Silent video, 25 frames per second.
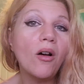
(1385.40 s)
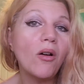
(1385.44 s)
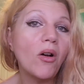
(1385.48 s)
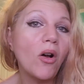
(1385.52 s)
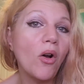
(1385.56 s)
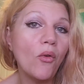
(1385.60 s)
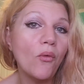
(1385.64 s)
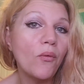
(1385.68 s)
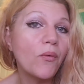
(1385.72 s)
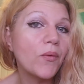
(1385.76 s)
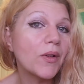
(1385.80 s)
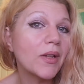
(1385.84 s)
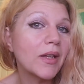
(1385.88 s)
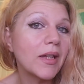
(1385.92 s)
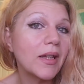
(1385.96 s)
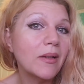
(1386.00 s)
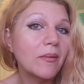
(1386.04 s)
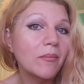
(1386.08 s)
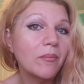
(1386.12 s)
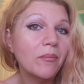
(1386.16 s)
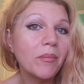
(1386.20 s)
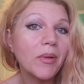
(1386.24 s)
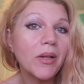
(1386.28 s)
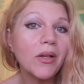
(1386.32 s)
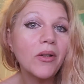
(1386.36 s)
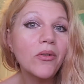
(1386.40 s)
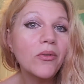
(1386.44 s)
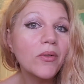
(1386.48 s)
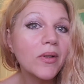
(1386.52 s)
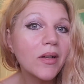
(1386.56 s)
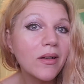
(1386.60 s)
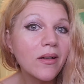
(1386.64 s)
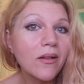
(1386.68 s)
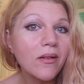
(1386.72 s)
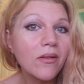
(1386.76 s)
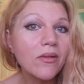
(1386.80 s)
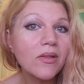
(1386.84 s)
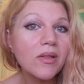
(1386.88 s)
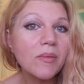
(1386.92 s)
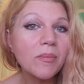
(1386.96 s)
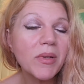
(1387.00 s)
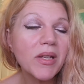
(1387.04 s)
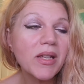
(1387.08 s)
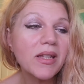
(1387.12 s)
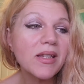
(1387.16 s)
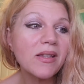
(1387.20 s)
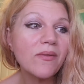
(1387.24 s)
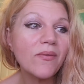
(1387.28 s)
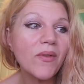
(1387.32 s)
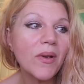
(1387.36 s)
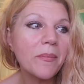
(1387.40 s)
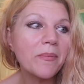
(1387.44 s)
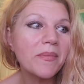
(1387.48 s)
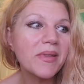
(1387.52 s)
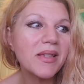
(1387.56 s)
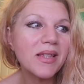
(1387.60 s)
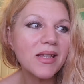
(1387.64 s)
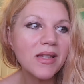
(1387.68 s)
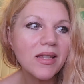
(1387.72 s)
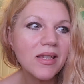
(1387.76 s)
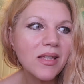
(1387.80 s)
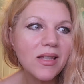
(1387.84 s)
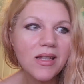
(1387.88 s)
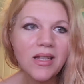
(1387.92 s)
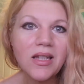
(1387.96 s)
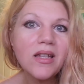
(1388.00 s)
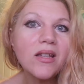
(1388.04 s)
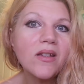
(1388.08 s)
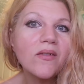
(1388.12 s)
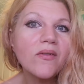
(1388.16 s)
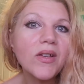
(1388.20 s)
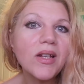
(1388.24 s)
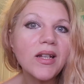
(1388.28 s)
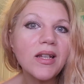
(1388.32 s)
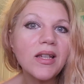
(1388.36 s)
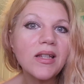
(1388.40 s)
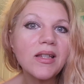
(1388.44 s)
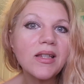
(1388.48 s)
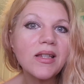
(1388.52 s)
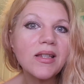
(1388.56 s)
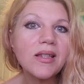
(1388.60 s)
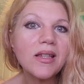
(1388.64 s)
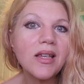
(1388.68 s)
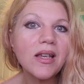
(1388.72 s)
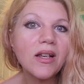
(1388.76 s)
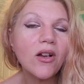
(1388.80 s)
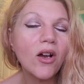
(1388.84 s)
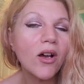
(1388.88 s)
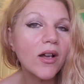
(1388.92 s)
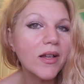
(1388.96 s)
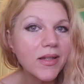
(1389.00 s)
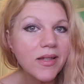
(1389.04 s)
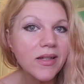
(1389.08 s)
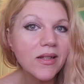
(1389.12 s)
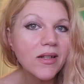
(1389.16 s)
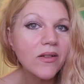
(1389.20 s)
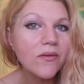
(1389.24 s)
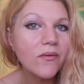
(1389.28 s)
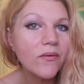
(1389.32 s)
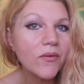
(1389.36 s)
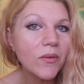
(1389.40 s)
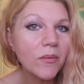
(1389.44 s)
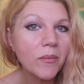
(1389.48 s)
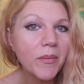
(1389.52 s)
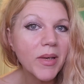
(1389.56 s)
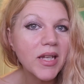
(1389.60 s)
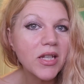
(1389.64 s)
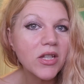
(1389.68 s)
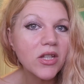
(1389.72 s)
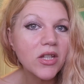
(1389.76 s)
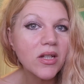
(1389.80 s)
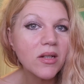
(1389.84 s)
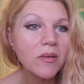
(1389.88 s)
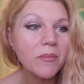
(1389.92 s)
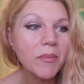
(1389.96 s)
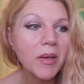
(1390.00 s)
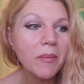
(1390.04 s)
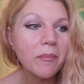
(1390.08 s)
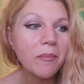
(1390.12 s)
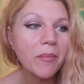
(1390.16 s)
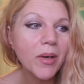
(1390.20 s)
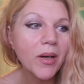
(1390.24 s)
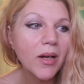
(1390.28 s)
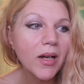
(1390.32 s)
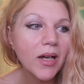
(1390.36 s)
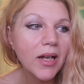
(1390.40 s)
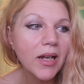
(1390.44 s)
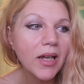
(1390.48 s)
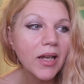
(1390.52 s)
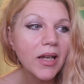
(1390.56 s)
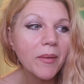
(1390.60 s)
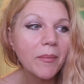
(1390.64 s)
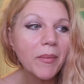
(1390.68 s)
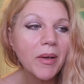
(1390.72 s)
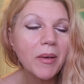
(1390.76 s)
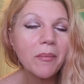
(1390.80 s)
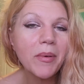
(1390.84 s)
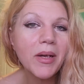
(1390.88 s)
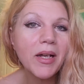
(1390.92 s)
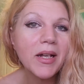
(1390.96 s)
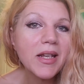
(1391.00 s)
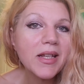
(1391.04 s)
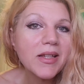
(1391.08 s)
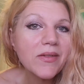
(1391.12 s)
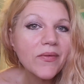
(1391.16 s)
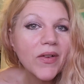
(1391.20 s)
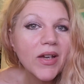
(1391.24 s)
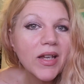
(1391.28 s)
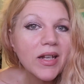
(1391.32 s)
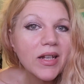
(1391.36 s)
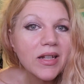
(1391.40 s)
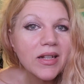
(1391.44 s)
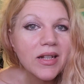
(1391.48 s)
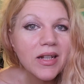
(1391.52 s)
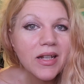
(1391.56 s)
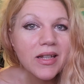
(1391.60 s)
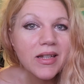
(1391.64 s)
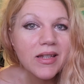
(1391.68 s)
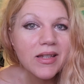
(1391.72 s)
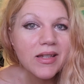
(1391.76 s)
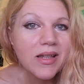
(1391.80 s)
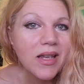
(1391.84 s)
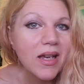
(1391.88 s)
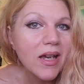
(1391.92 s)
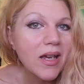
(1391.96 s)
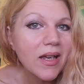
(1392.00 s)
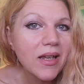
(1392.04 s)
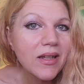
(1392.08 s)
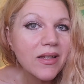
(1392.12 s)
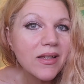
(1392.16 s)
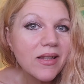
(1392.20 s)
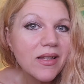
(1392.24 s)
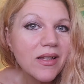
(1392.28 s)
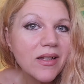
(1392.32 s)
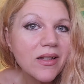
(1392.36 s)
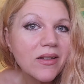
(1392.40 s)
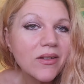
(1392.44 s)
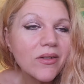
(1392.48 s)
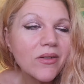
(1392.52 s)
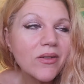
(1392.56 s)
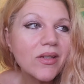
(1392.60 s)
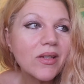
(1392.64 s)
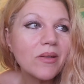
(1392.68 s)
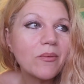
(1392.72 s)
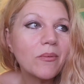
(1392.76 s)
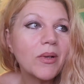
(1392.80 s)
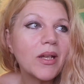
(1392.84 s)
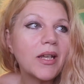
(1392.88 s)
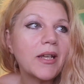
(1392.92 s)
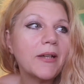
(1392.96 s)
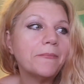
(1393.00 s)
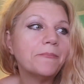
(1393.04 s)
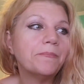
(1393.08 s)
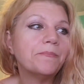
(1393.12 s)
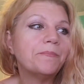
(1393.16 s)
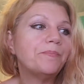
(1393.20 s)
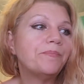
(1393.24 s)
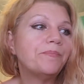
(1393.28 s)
hopefully. But who knows? Because if I'm sensitive and it's causing inflammation in my body, my body's fighting against that instead of losing weight.